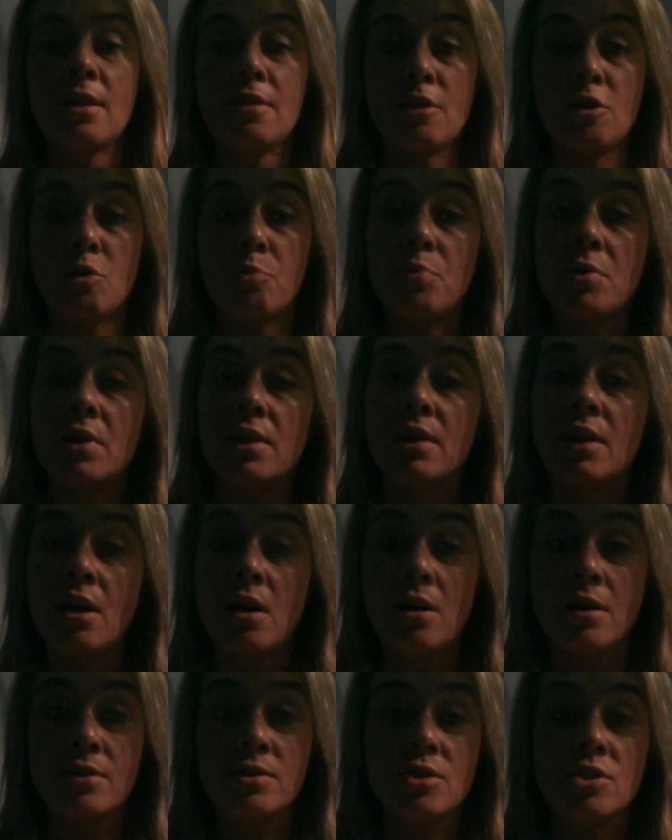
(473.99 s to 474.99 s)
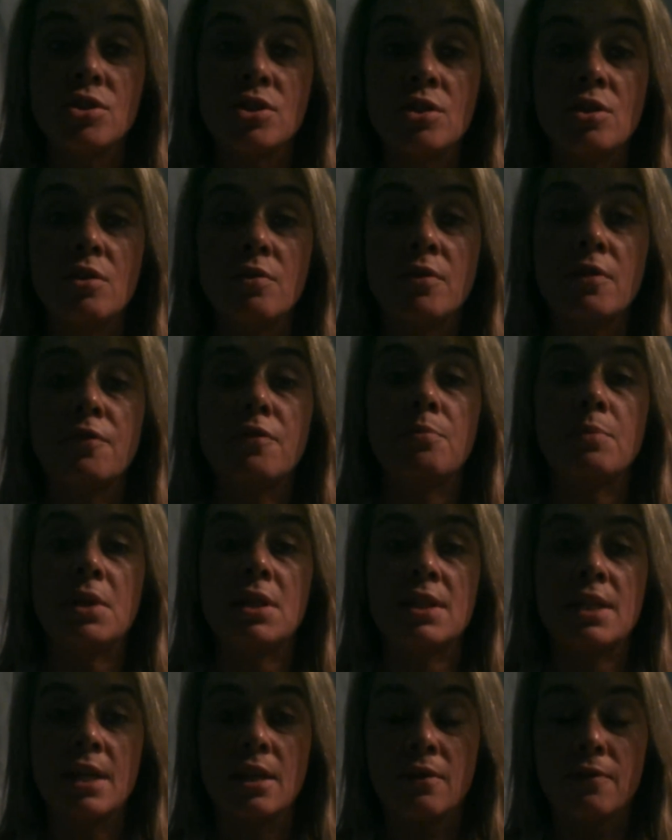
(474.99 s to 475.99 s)
they were putting the oxygen over for me to
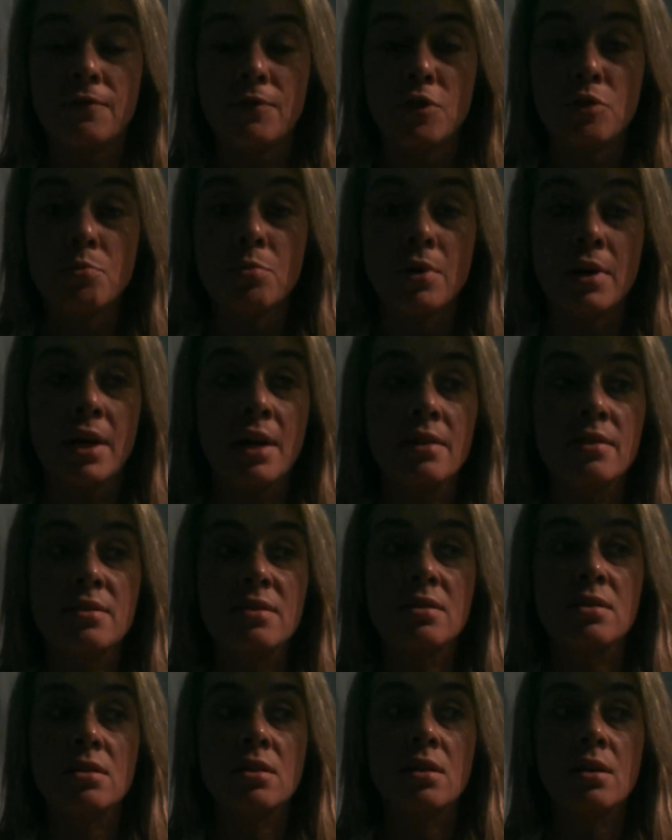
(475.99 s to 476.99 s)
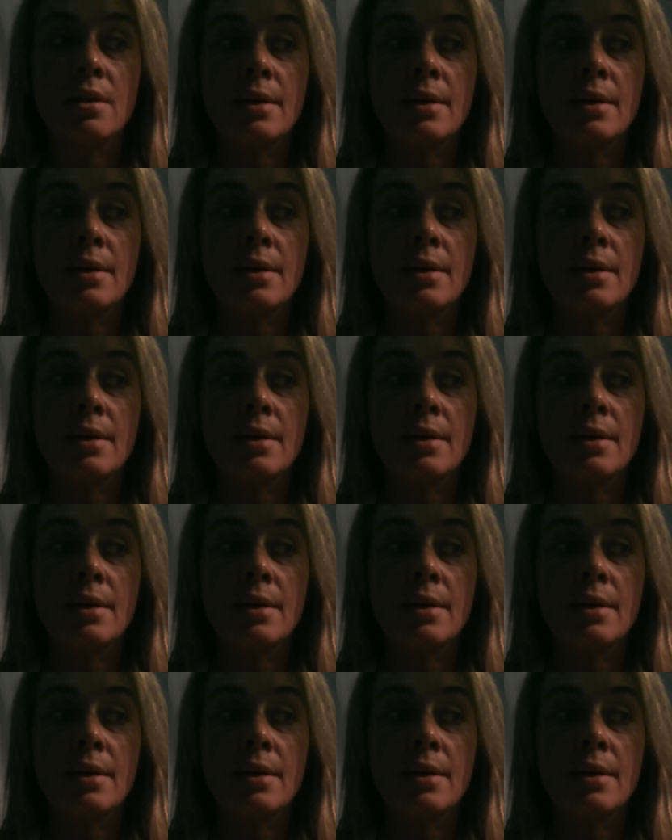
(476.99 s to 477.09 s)
take a few breaths.